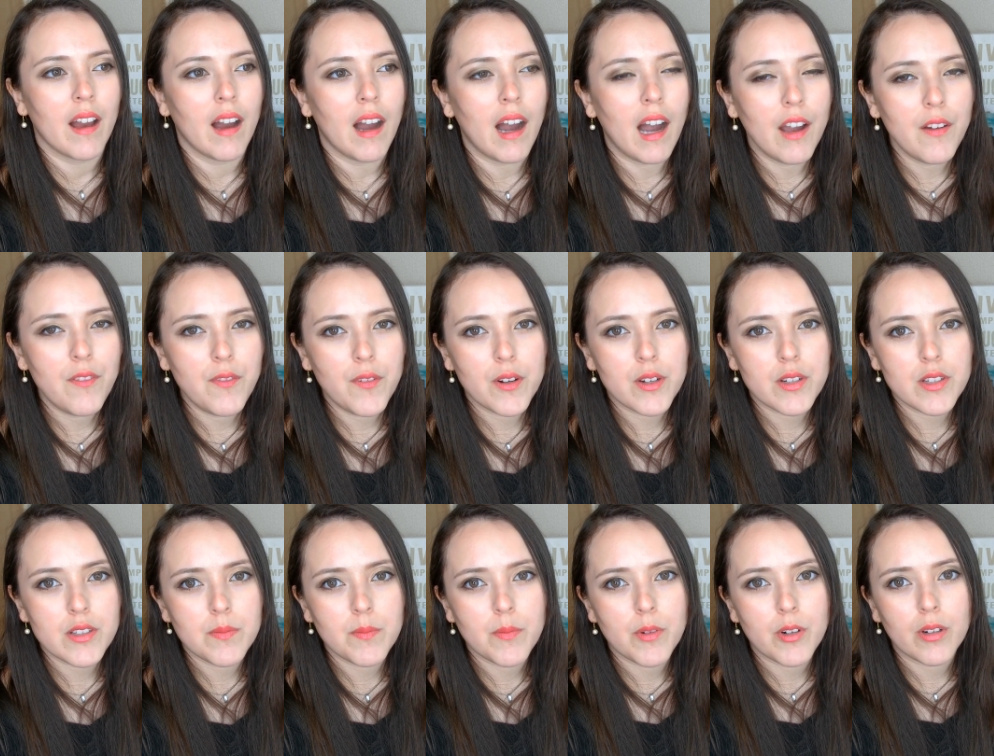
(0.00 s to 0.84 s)
I
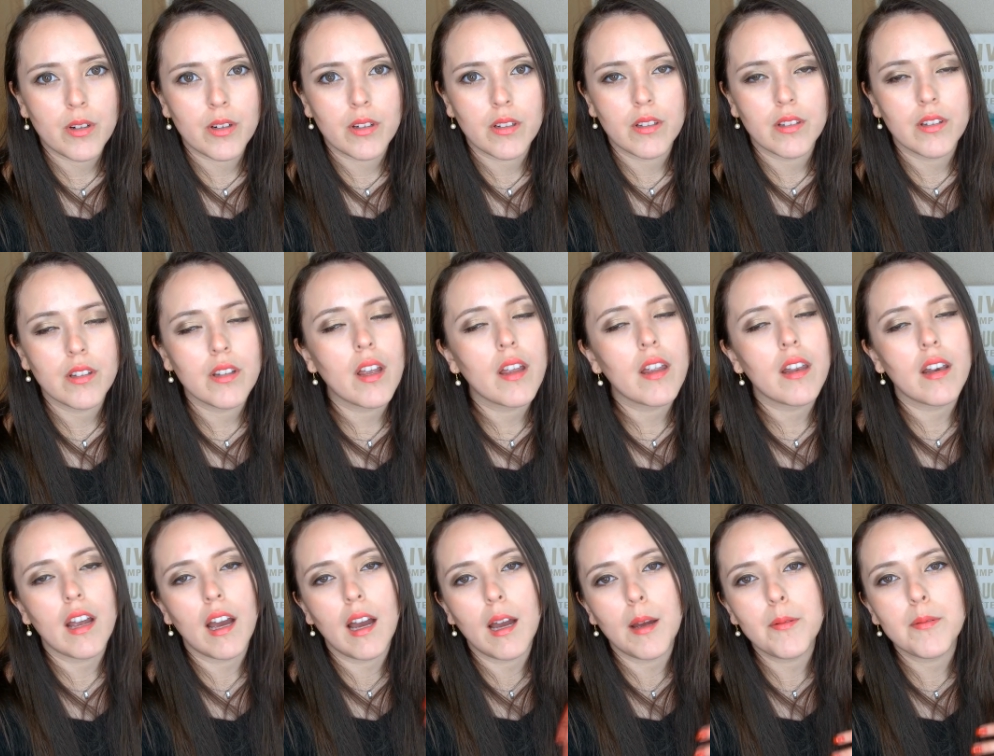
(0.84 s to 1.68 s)
focus more.
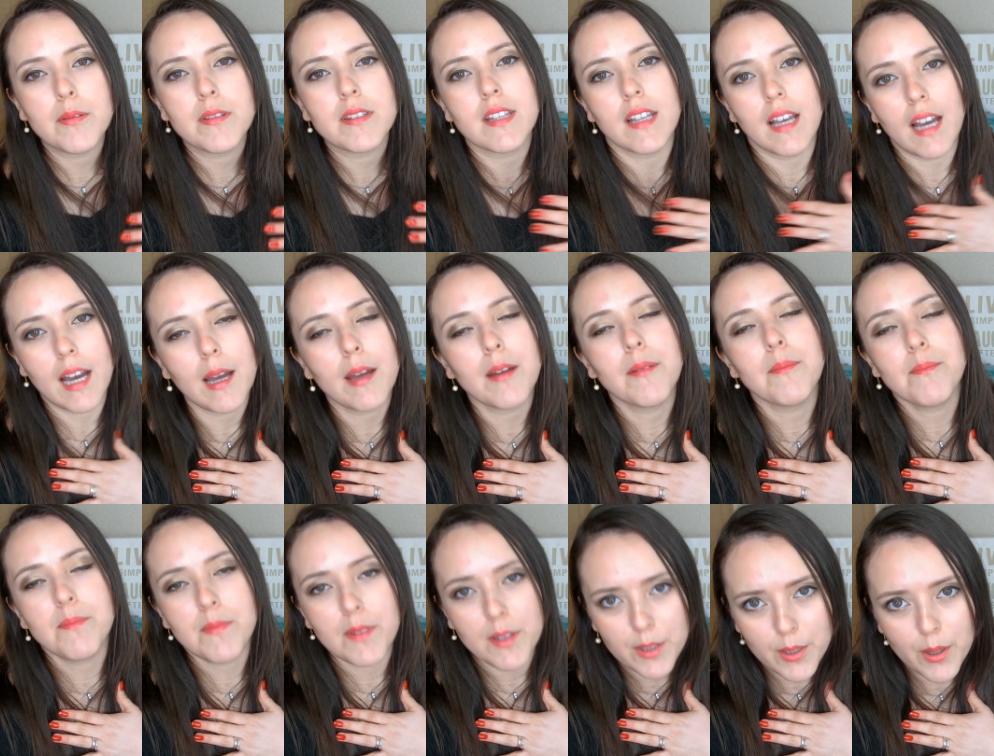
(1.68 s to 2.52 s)
I I
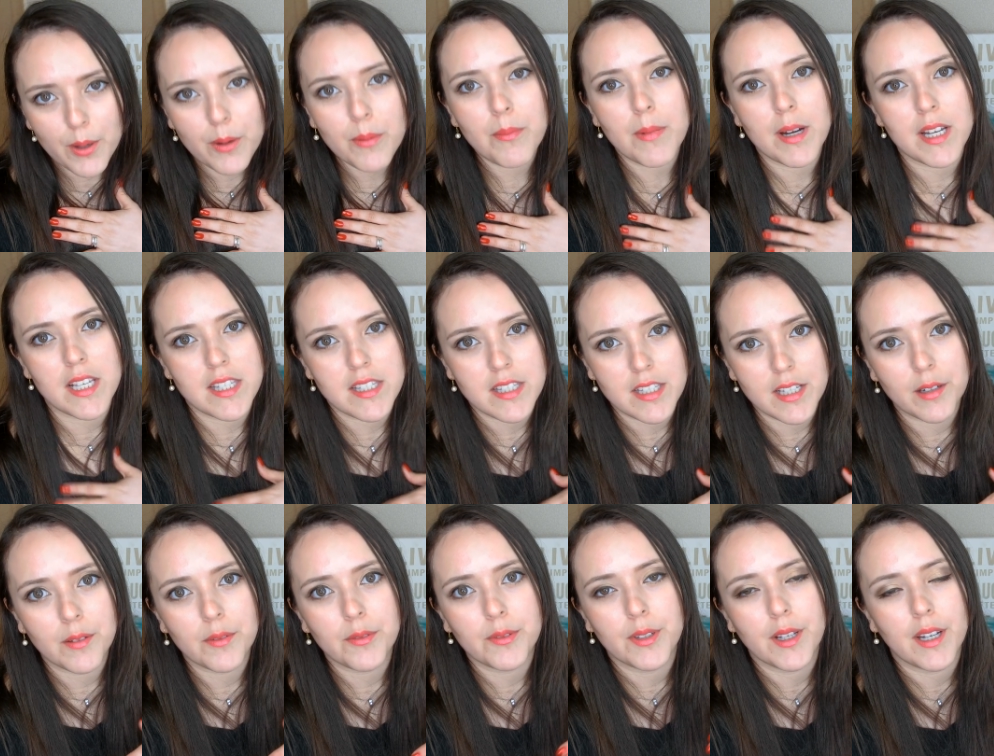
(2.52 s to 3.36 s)
know
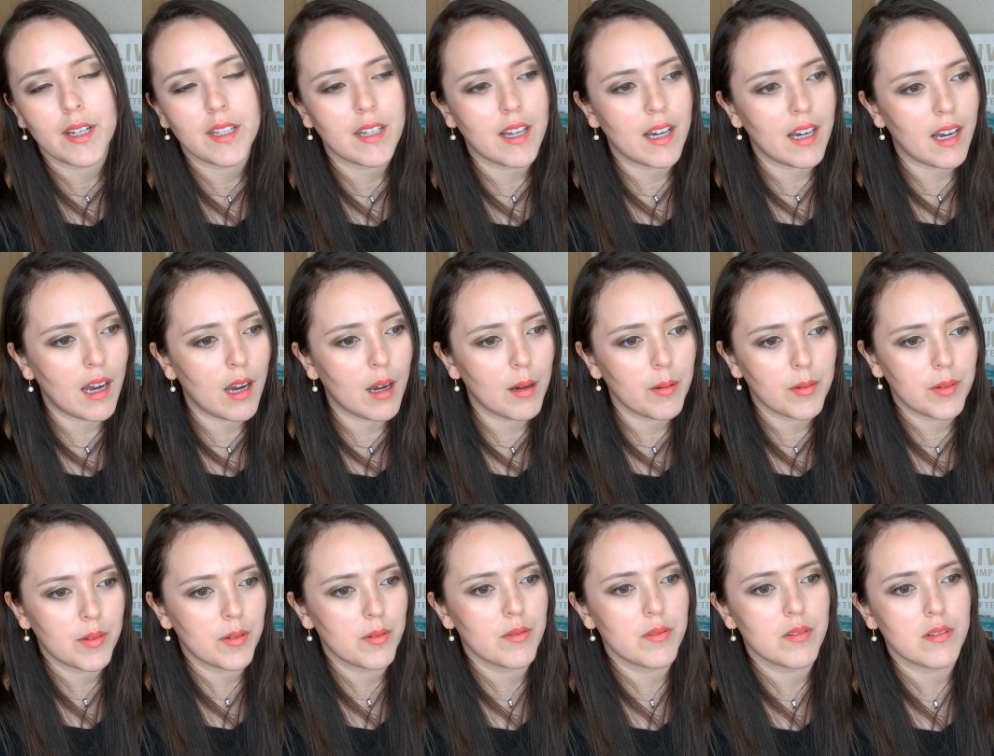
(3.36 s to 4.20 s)
myself that I
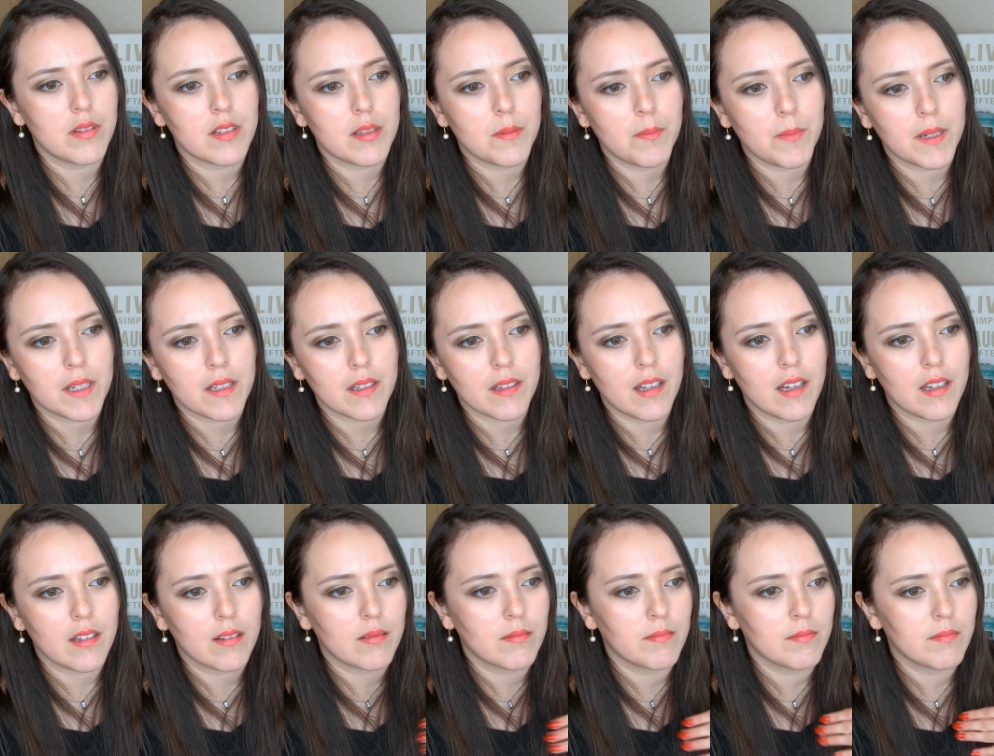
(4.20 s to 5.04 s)
don't speak
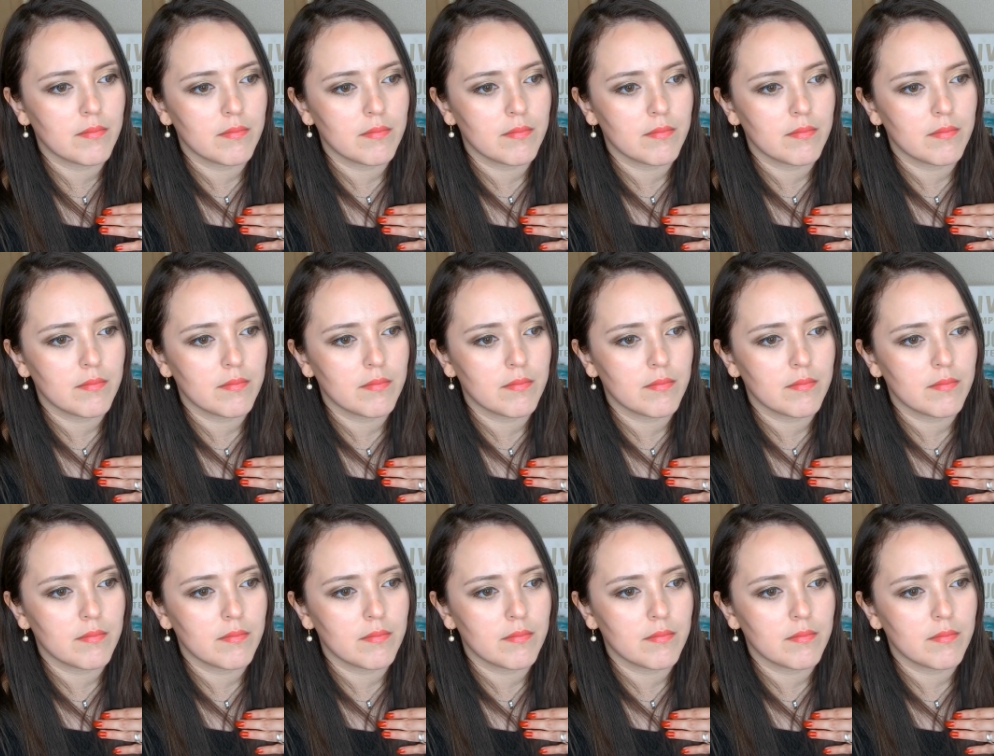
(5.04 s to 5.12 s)
like